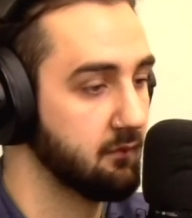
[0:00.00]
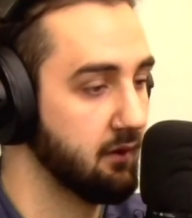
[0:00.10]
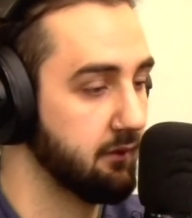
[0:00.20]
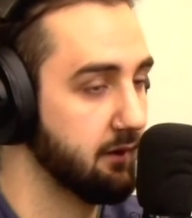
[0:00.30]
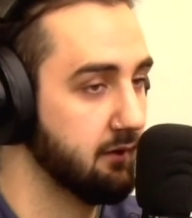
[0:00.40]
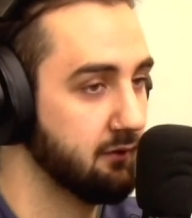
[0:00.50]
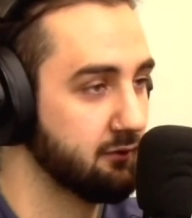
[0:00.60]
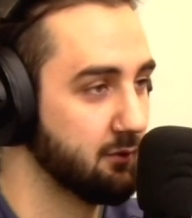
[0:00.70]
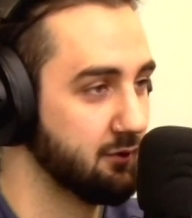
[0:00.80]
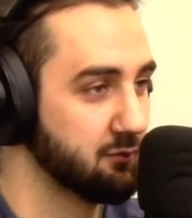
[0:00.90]
Yeah, thank you
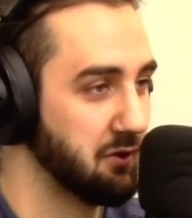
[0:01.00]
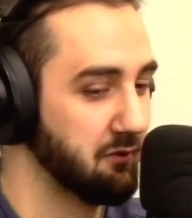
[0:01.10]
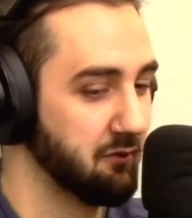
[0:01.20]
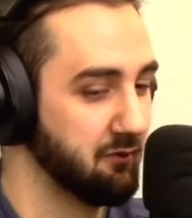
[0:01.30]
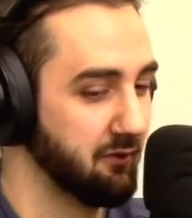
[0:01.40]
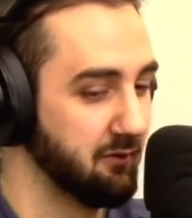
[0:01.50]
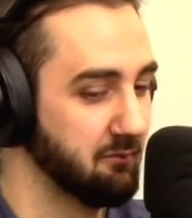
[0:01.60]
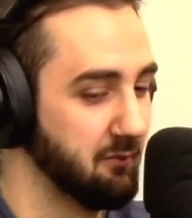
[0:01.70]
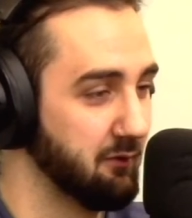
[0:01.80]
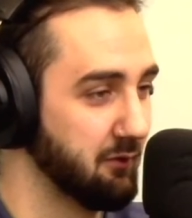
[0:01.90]
so much, Walter.
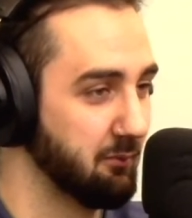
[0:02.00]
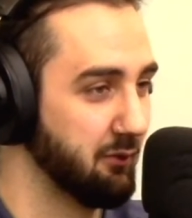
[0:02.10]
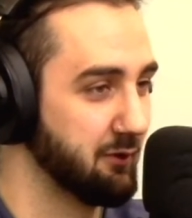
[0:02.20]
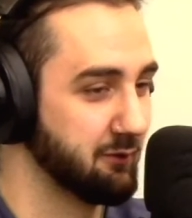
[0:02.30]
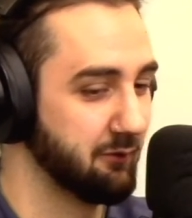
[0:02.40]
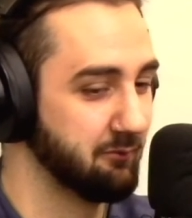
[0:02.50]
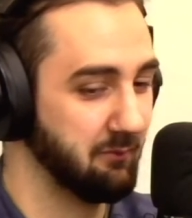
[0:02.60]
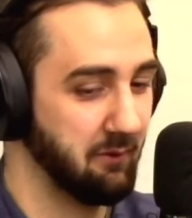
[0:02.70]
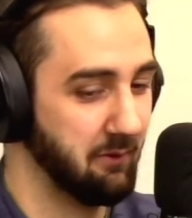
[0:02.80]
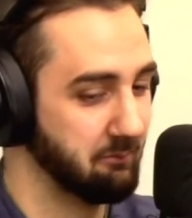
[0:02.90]
It's a pleasure.
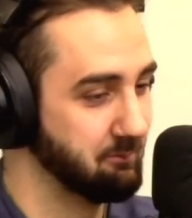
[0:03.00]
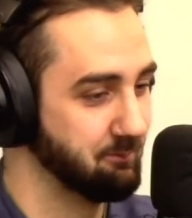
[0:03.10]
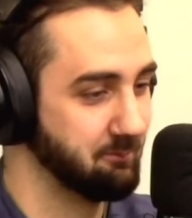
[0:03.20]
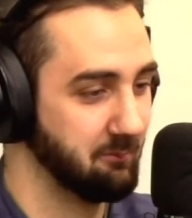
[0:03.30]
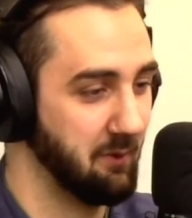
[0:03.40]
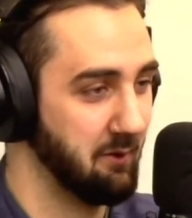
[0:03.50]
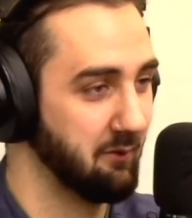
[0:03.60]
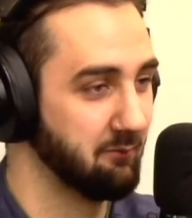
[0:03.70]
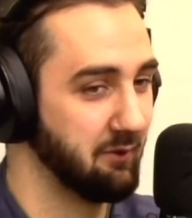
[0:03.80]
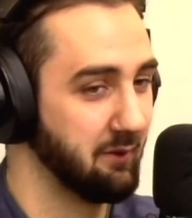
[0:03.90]
I
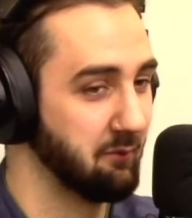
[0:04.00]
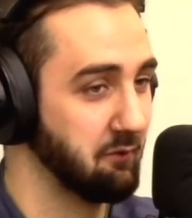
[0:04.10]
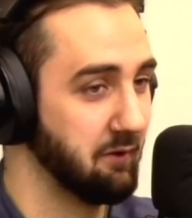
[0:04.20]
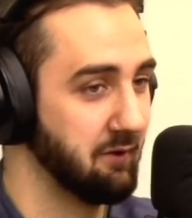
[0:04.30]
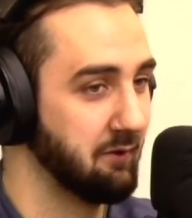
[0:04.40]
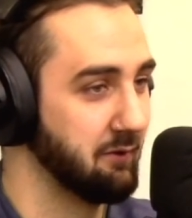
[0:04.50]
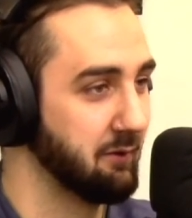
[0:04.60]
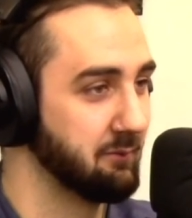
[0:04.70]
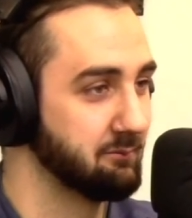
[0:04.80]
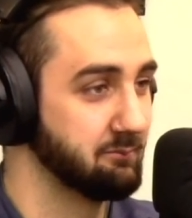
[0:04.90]
love being able to get out
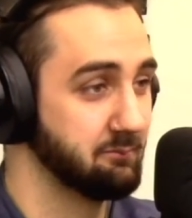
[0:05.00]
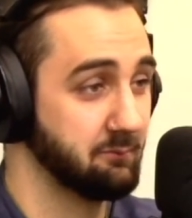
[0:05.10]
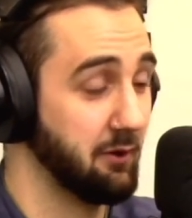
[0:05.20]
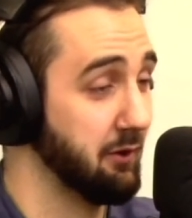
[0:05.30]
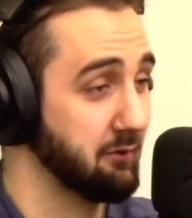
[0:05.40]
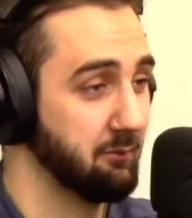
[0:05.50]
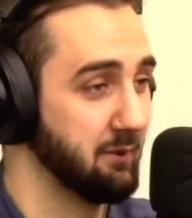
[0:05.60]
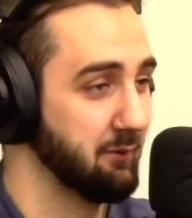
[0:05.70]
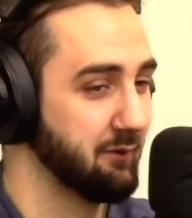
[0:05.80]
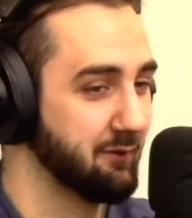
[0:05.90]
here and talk to
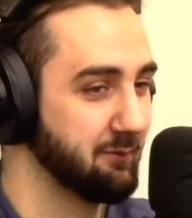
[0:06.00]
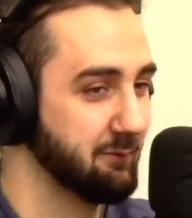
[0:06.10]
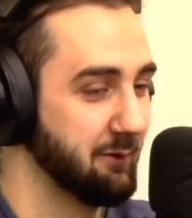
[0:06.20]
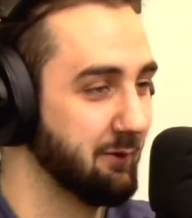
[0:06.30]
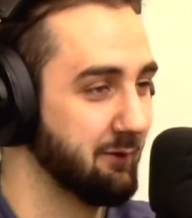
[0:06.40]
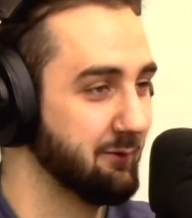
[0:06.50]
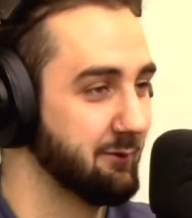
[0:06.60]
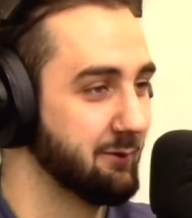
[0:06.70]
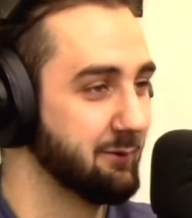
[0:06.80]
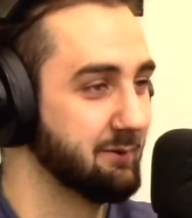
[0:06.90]
people. It's what I love to
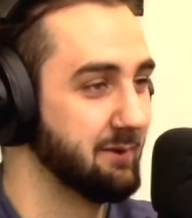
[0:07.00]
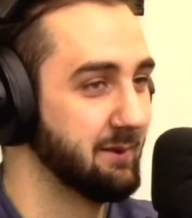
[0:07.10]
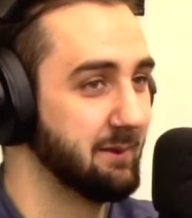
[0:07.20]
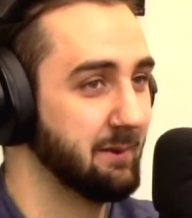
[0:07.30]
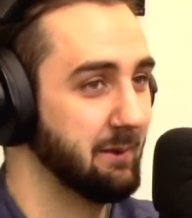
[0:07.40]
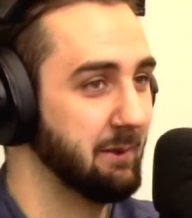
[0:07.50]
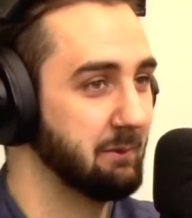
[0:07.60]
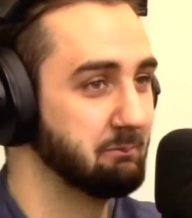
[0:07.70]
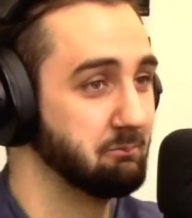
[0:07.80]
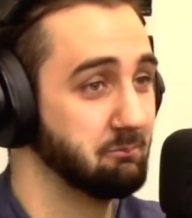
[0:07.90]
do, and
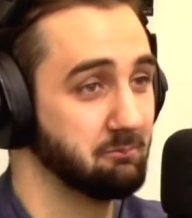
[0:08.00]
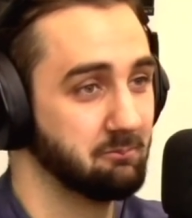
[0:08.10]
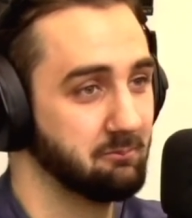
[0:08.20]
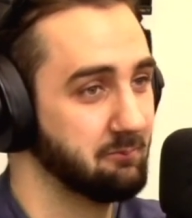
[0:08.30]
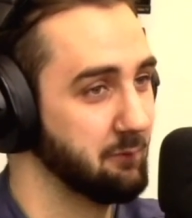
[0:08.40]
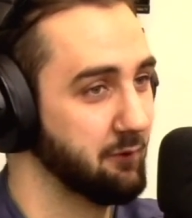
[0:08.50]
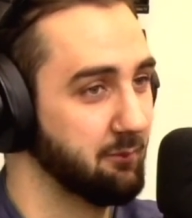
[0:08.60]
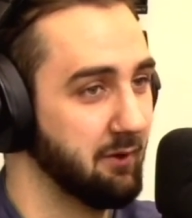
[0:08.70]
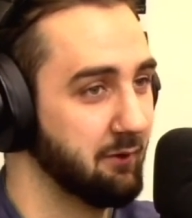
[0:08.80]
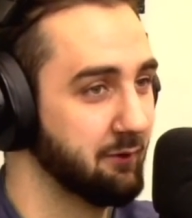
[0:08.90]
what's
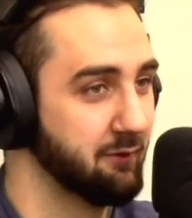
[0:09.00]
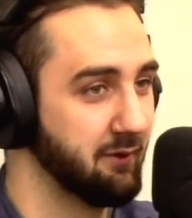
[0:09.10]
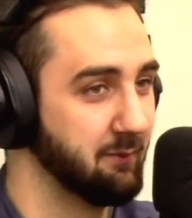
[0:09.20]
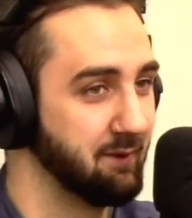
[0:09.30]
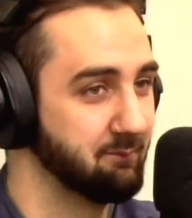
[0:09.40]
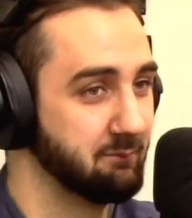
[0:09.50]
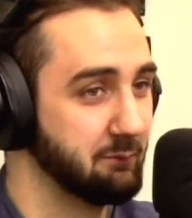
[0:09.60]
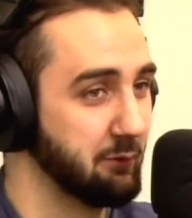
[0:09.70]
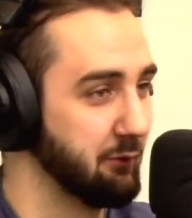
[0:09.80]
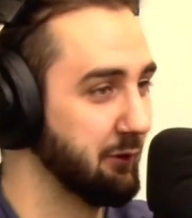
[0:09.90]
better is,
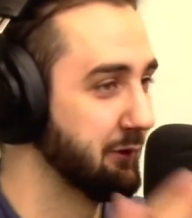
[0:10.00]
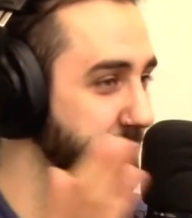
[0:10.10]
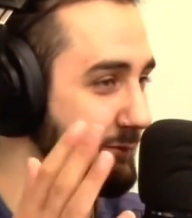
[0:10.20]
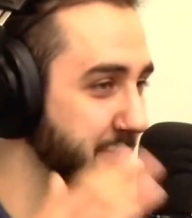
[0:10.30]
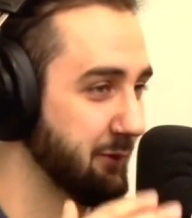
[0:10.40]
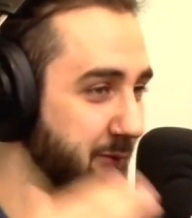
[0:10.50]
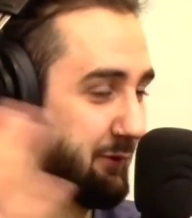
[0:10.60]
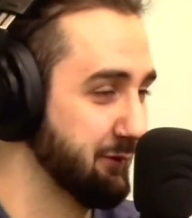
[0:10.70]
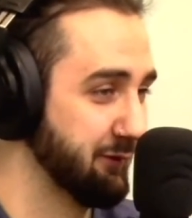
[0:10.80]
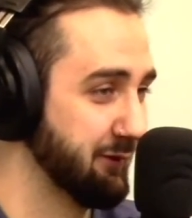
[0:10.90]
we're growing, we're
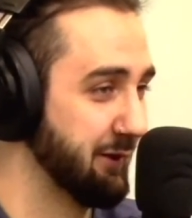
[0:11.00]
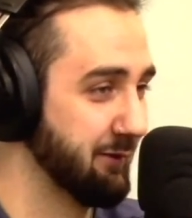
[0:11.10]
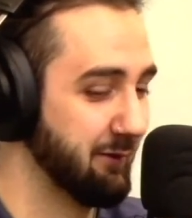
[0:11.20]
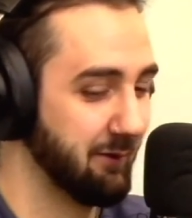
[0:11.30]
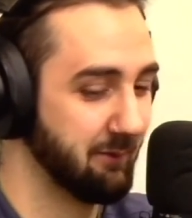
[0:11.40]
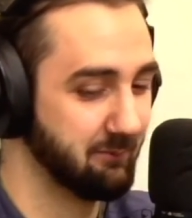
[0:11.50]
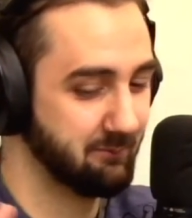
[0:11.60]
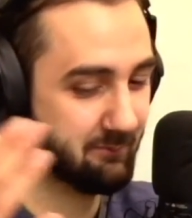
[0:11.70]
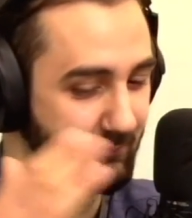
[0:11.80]
putting this out there.